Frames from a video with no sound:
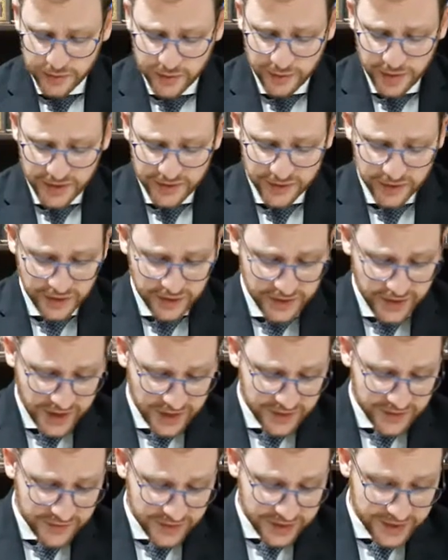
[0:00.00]
The pasuk
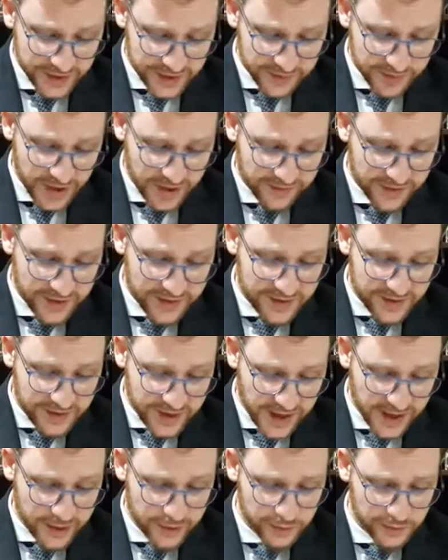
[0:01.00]
says vayizbach
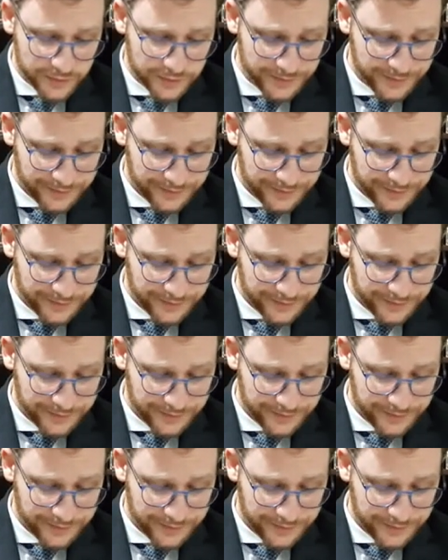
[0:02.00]
vaysiteyu.